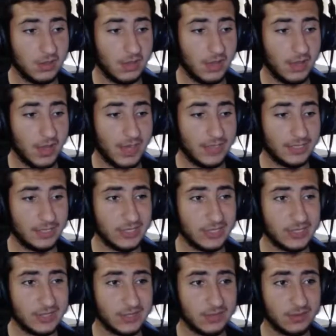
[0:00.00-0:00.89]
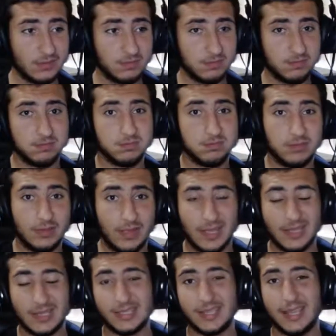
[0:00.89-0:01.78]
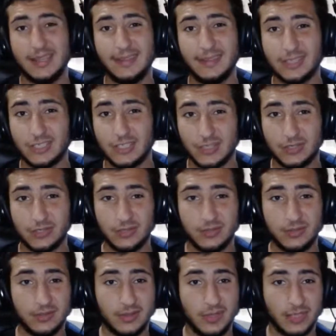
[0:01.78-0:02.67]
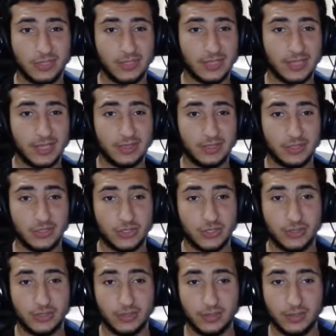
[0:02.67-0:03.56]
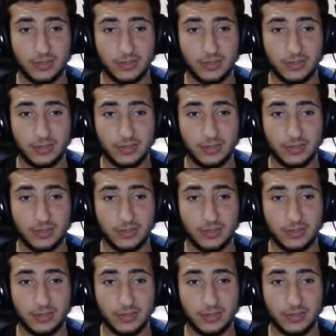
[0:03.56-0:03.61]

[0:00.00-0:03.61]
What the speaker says: I just hate the shirt. I just hate the shirt.